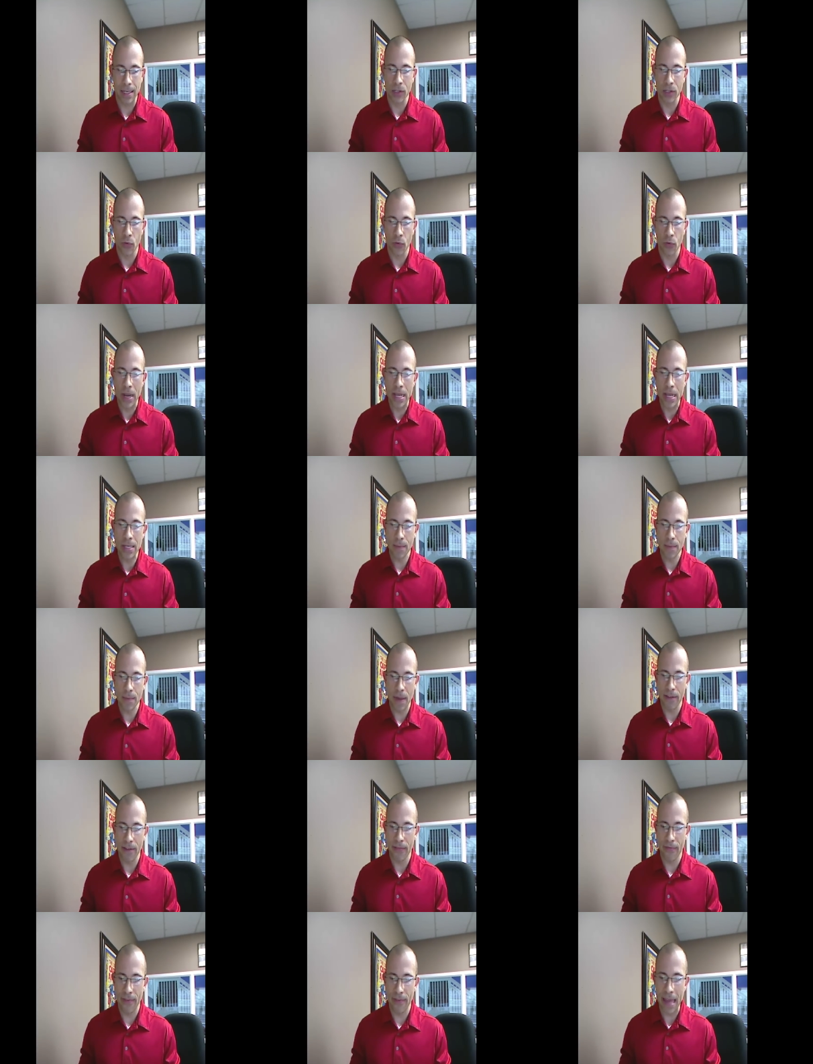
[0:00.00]
is raising
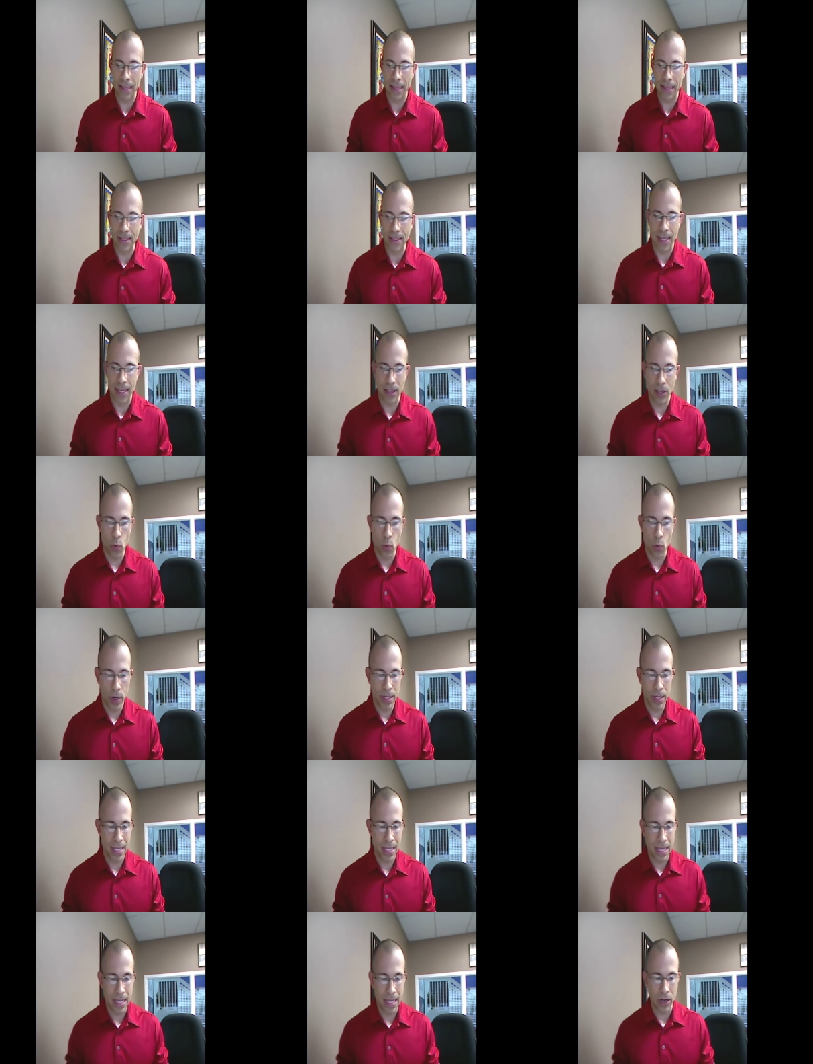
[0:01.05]
my fat intake
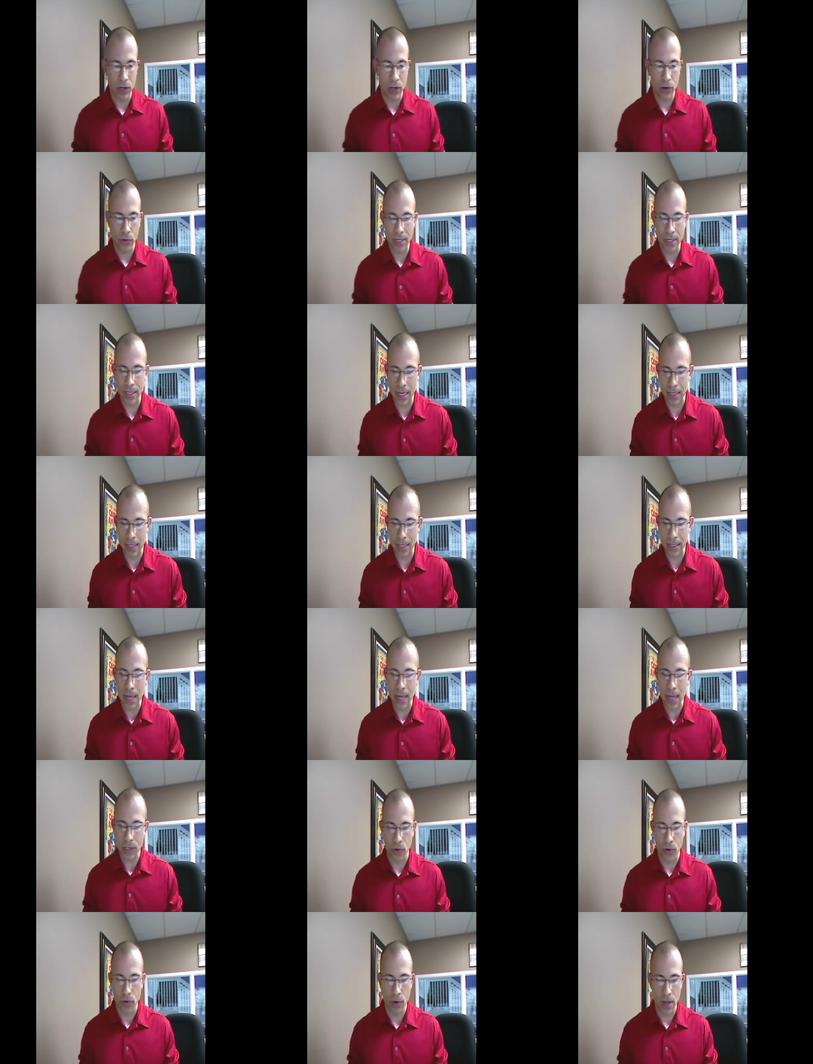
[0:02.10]
going to increase
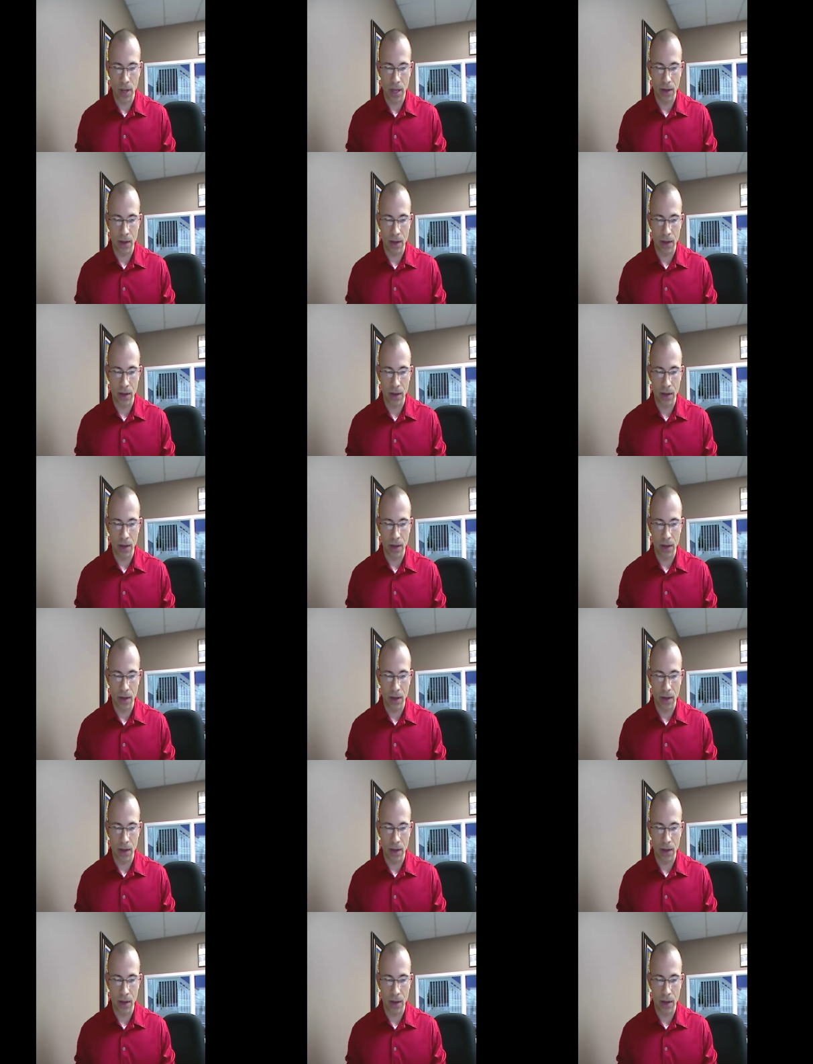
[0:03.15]
testosterone